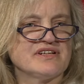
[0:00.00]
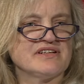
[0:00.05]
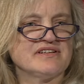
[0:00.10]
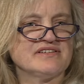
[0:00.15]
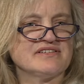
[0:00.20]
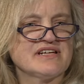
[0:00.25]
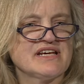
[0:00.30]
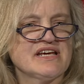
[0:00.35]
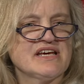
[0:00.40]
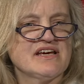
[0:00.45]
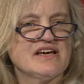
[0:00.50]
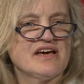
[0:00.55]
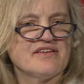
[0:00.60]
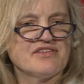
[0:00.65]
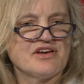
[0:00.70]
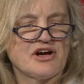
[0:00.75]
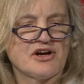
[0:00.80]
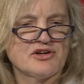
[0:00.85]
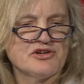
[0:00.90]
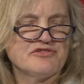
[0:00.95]
and
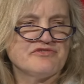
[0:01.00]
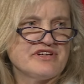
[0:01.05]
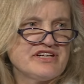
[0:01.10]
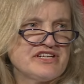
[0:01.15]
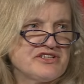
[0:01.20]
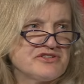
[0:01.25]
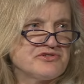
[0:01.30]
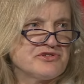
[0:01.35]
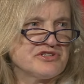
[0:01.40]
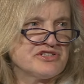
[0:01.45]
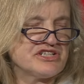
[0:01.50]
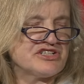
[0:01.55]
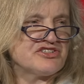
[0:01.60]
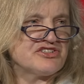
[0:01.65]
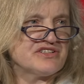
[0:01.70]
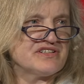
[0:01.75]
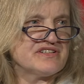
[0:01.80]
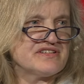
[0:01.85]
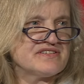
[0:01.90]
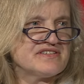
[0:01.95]
the Ayurvedic
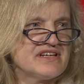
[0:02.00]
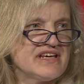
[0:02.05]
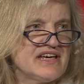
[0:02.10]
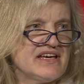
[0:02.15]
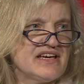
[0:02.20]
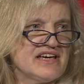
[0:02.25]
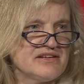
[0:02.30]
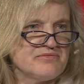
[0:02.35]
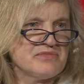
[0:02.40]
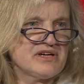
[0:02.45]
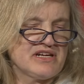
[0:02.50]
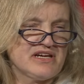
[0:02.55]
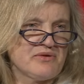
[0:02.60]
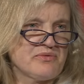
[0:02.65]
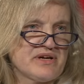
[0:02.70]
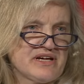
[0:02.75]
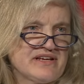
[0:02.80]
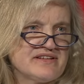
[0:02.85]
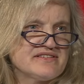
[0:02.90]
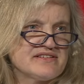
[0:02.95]
traditions in many
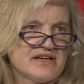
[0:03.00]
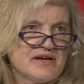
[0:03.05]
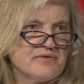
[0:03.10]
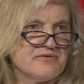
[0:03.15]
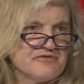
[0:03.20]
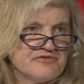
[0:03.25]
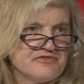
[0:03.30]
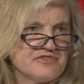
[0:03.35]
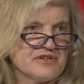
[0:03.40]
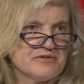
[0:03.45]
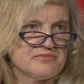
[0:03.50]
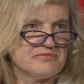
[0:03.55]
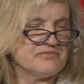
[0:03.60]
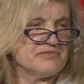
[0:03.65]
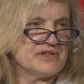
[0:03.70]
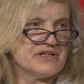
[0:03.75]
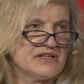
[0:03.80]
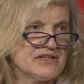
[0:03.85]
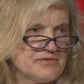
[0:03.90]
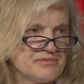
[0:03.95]
ways come
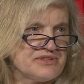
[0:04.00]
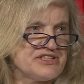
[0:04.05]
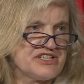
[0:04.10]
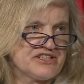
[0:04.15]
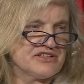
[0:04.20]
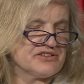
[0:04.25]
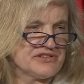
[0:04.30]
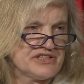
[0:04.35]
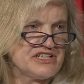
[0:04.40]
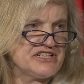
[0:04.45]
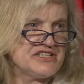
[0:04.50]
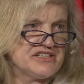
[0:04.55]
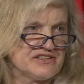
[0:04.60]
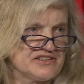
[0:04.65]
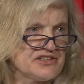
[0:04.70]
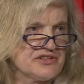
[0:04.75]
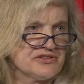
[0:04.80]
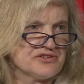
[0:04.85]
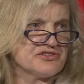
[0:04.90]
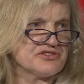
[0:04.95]
from uh, particular Indian
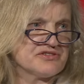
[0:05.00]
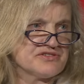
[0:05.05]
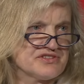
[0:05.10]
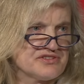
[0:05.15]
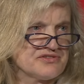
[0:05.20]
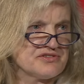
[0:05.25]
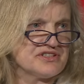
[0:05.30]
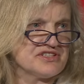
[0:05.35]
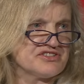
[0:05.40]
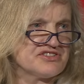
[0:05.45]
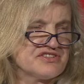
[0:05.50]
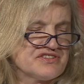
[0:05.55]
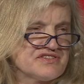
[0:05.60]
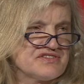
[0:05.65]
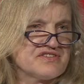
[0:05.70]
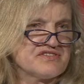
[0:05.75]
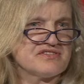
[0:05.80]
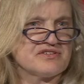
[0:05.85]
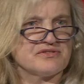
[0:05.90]
cultures and traditions. Yeah, it's